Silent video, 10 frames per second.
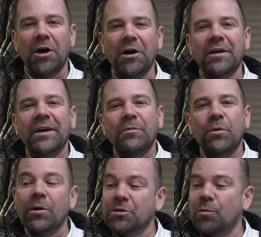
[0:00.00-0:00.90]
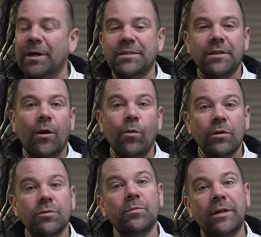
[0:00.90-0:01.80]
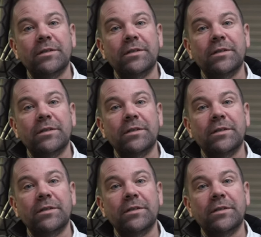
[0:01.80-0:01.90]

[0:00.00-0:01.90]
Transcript: But we want somewhere to go, we want somewhere